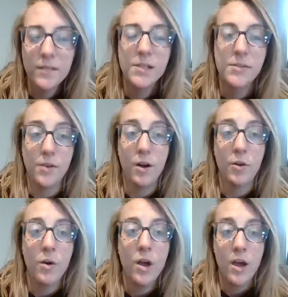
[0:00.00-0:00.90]

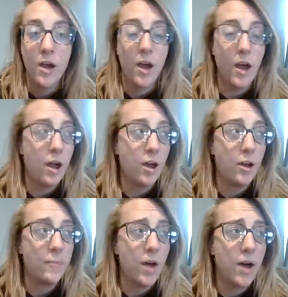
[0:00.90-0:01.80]
So,
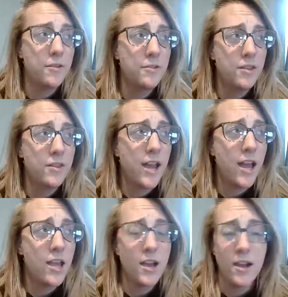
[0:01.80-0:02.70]
um, other than
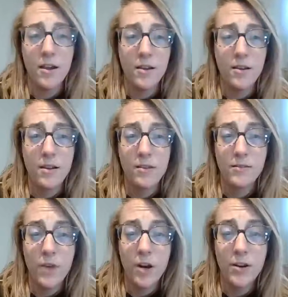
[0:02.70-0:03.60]
that,
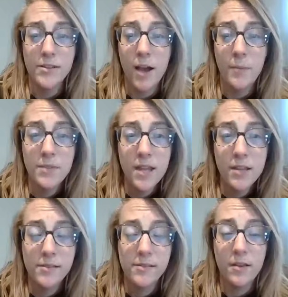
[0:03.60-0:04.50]
as far as
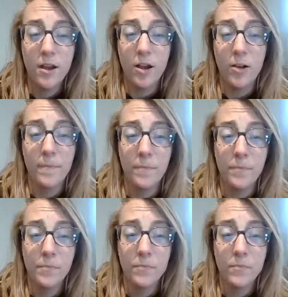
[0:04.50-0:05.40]
updates, um,
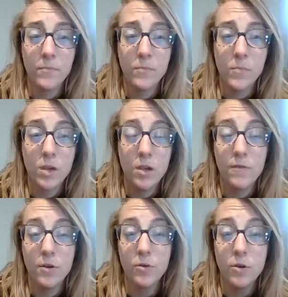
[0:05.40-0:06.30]

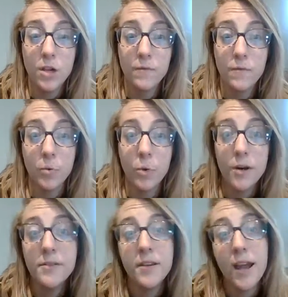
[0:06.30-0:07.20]
if you're looking for
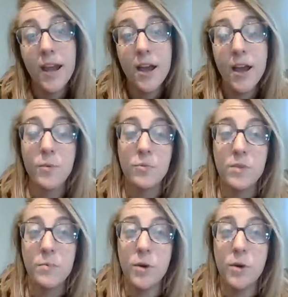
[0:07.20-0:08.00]
work today, I will be